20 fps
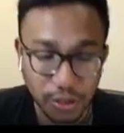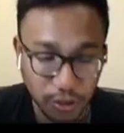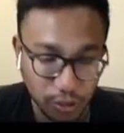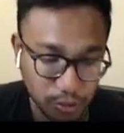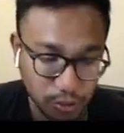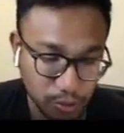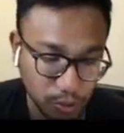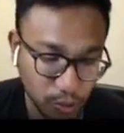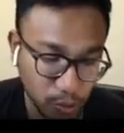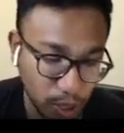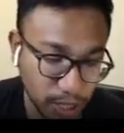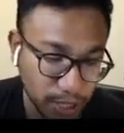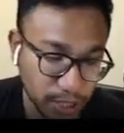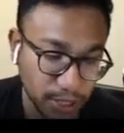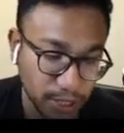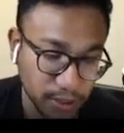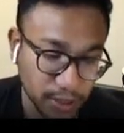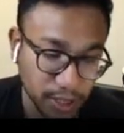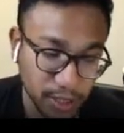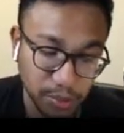One
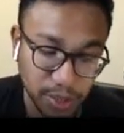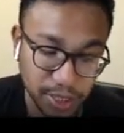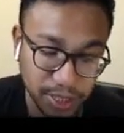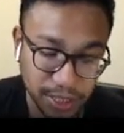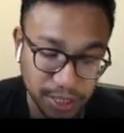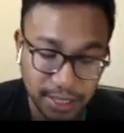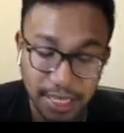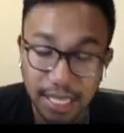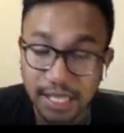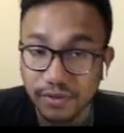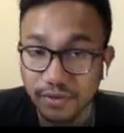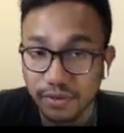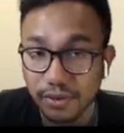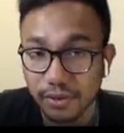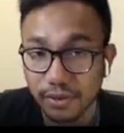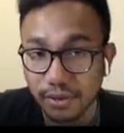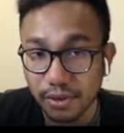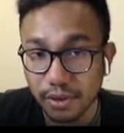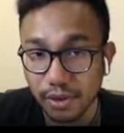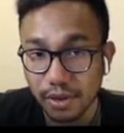deal could be
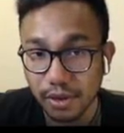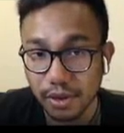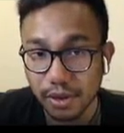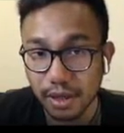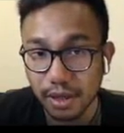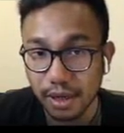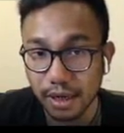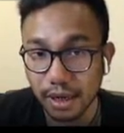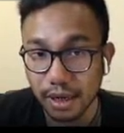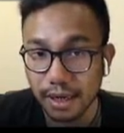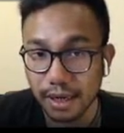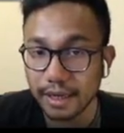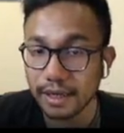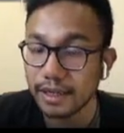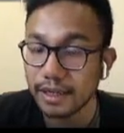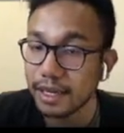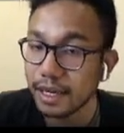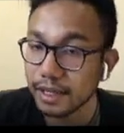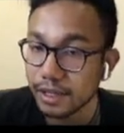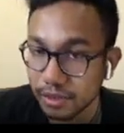successful and
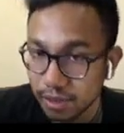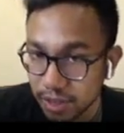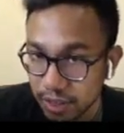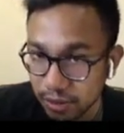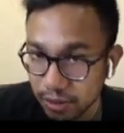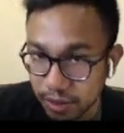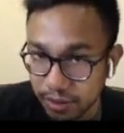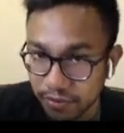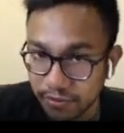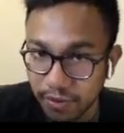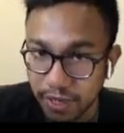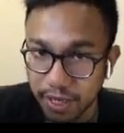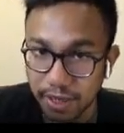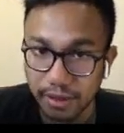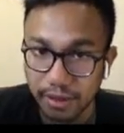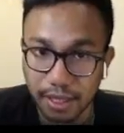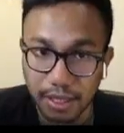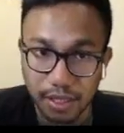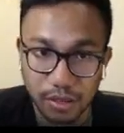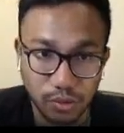the other deal can fail,
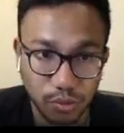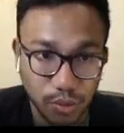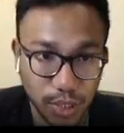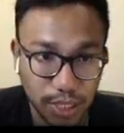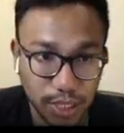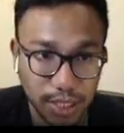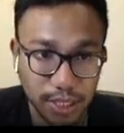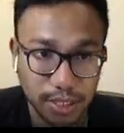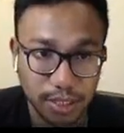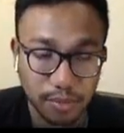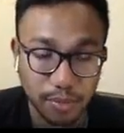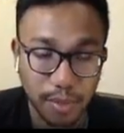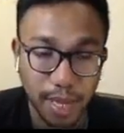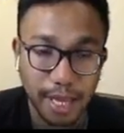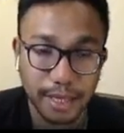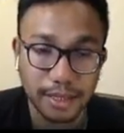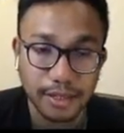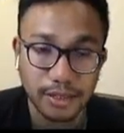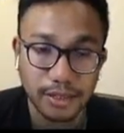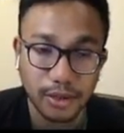and it really
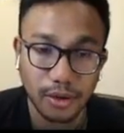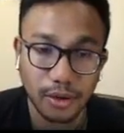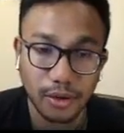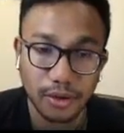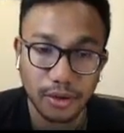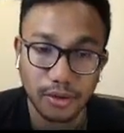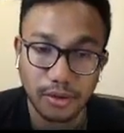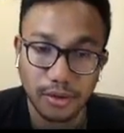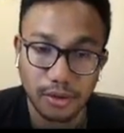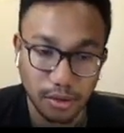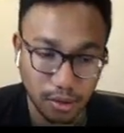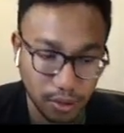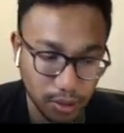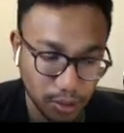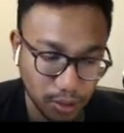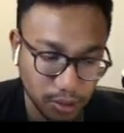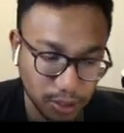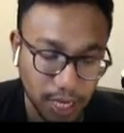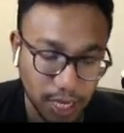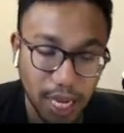depends on
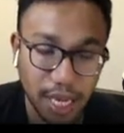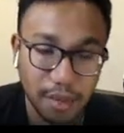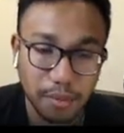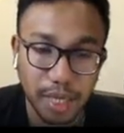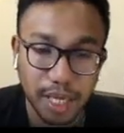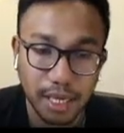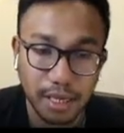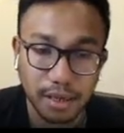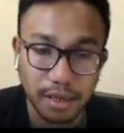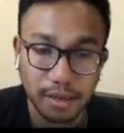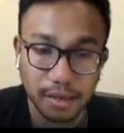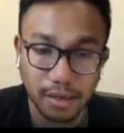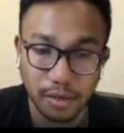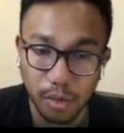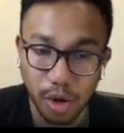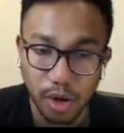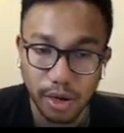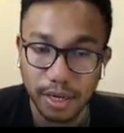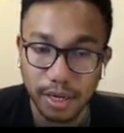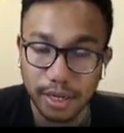timing, the
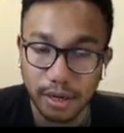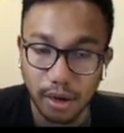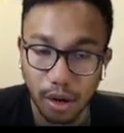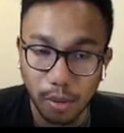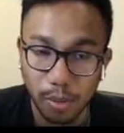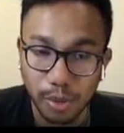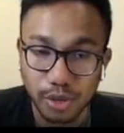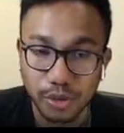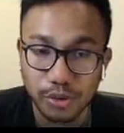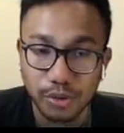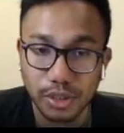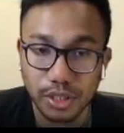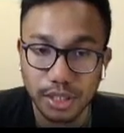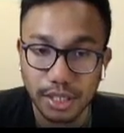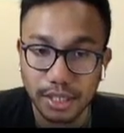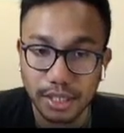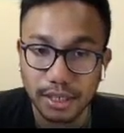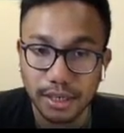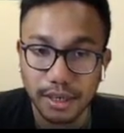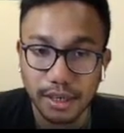market
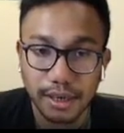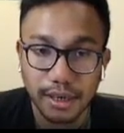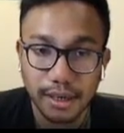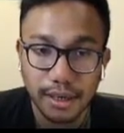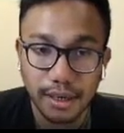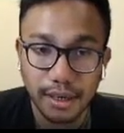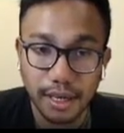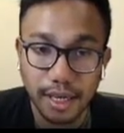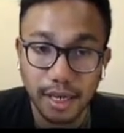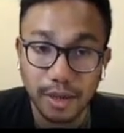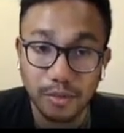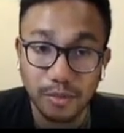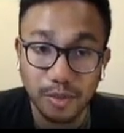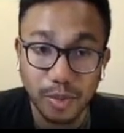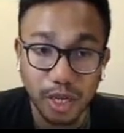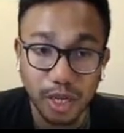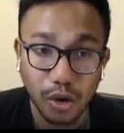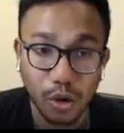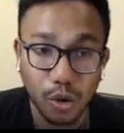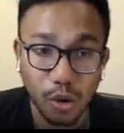opportunity, a
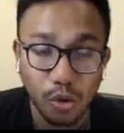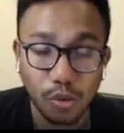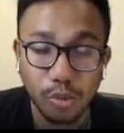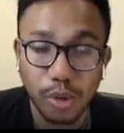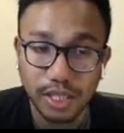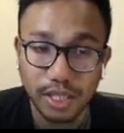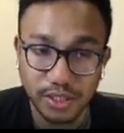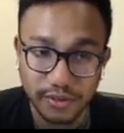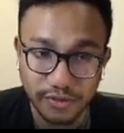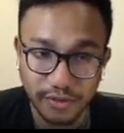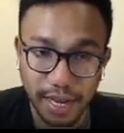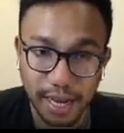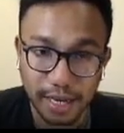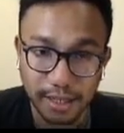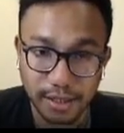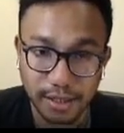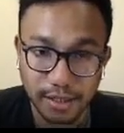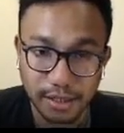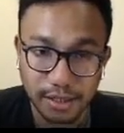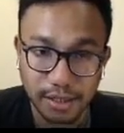whole bunch of
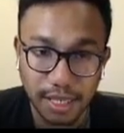factors.